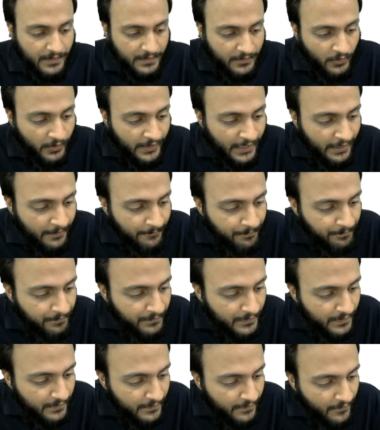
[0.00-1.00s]
Okay.
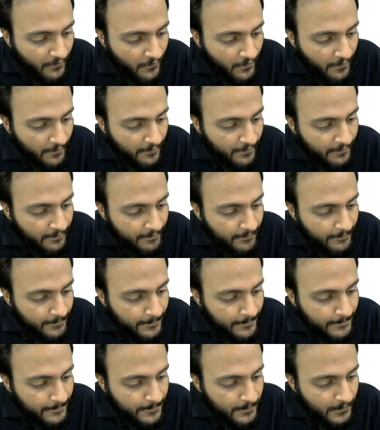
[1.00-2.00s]

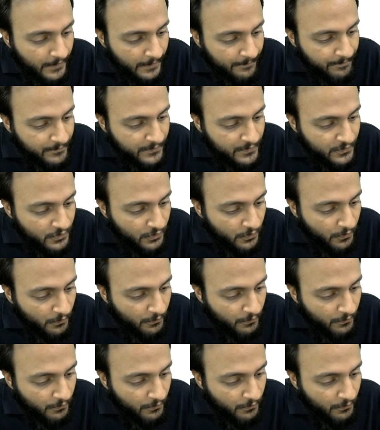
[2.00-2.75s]
Okay. So